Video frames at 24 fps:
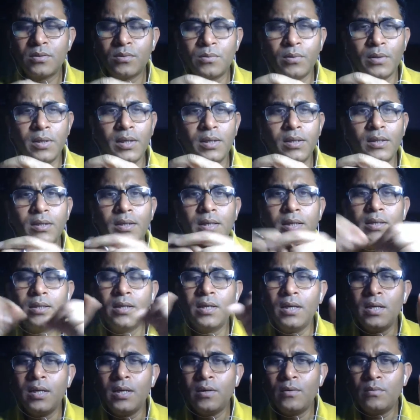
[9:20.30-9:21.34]
screen, that
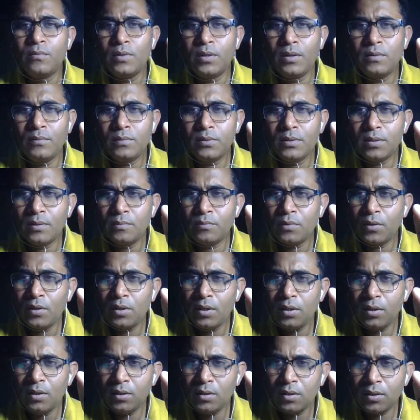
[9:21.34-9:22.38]
whenever
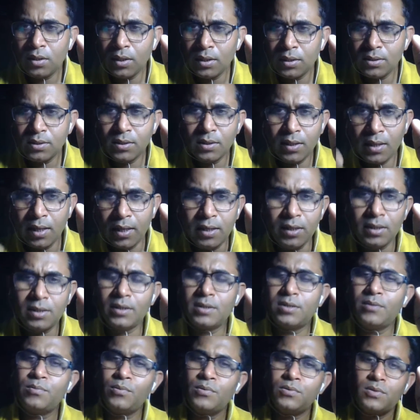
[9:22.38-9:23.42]
somebody clicks in
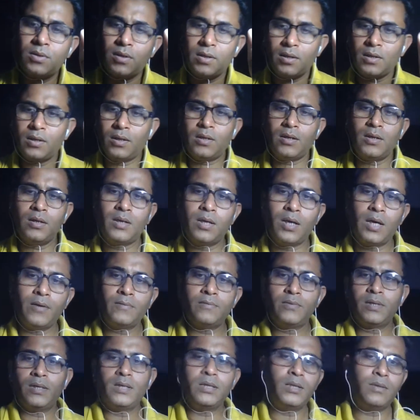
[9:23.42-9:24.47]
anything, suppose
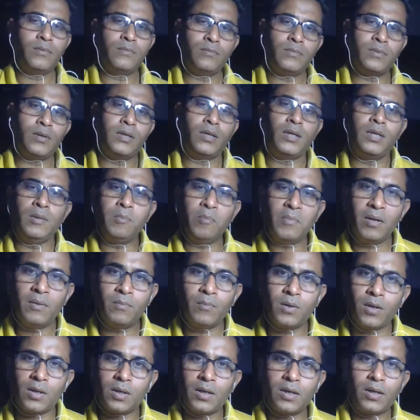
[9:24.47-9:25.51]
I've sent them an email
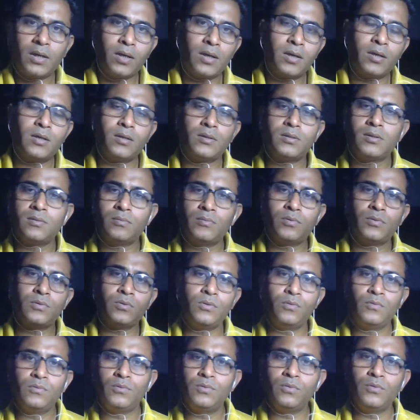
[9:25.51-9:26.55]
marketing,
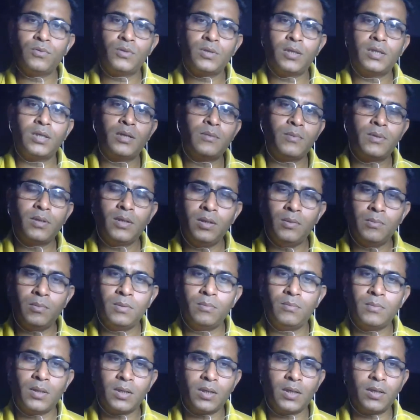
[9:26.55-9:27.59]
suppose you send them an
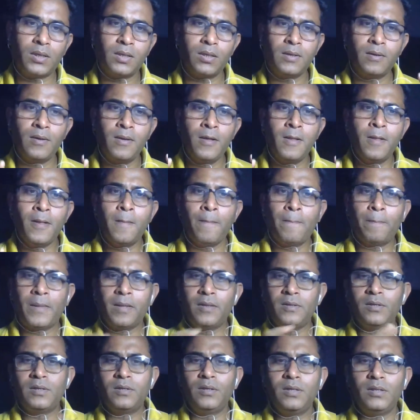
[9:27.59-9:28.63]
email marketing,
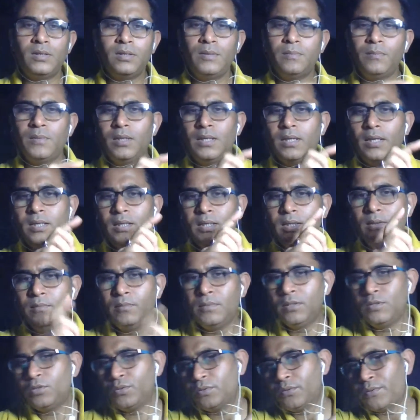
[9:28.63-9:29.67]
and they read the email, and
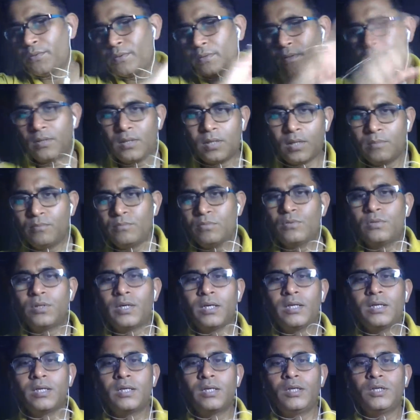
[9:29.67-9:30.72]
email should come
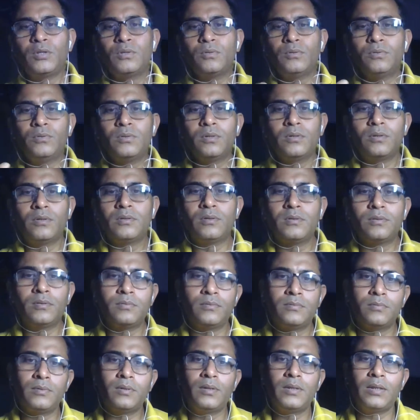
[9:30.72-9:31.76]
directly
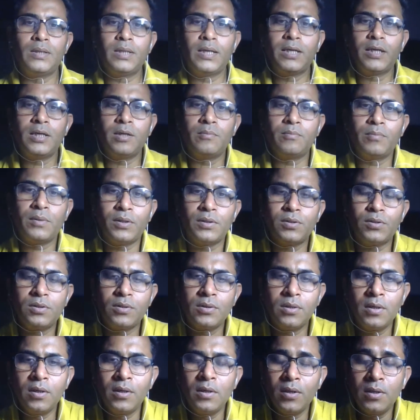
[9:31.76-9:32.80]
to landing
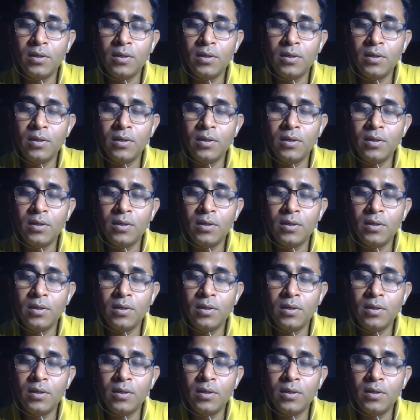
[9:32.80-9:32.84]
page.